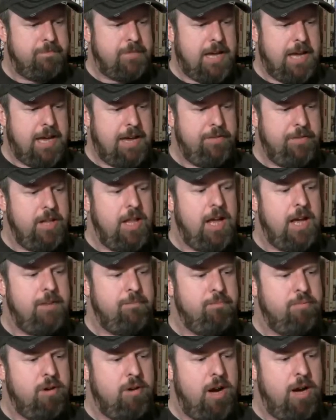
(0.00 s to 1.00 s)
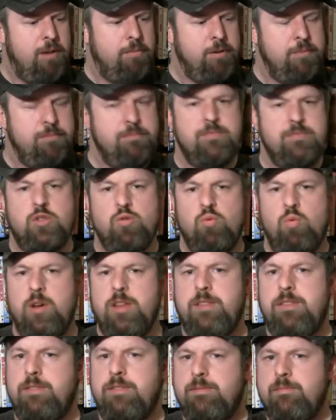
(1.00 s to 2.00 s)
I have a lot of problems
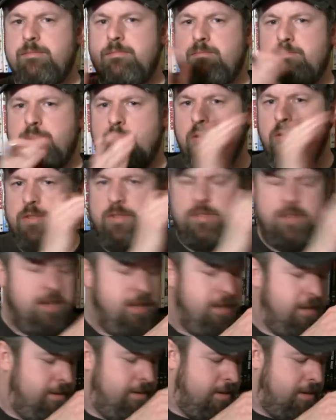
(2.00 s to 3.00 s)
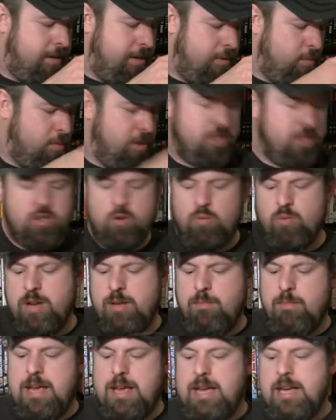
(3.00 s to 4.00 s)
with both the original
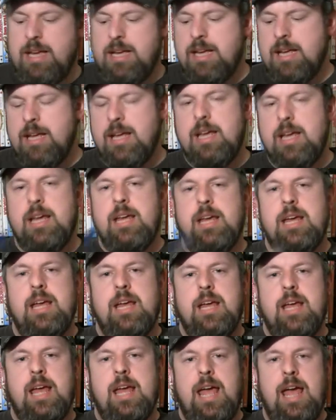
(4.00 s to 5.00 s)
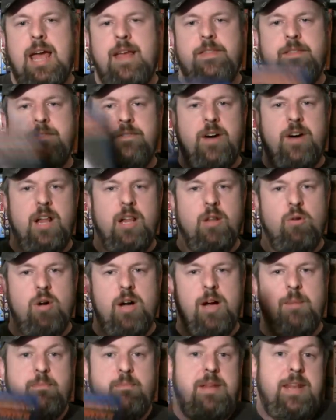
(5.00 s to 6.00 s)
remake and the
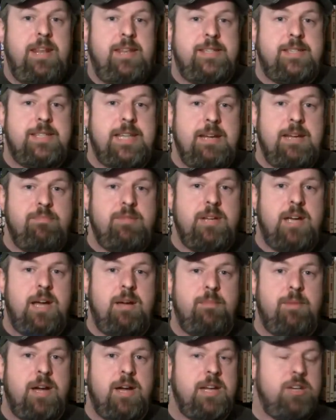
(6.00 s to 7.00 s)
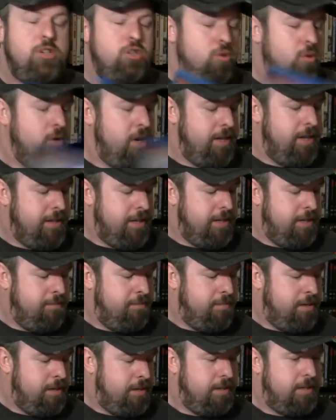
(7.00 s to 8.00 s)
follow-up, but at the same time I enjoy
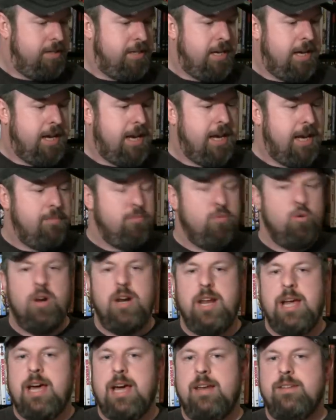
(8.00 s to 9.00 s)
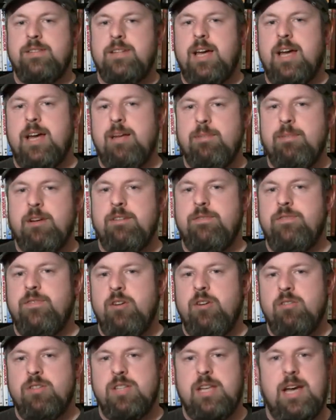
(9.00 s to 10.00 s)
them. I am running out of time here,
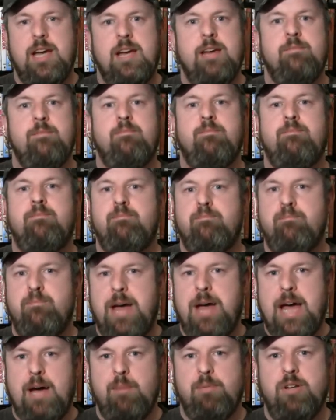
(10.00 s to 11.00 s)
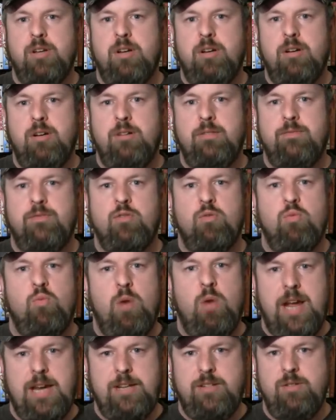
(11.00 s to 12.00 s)
folks. I have babbled on for
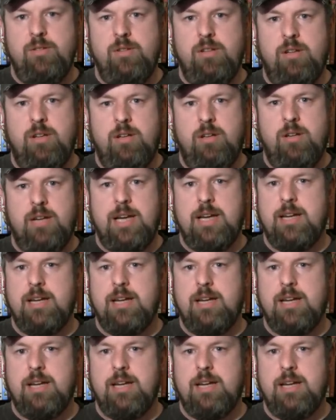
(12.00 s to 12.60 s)
way too long.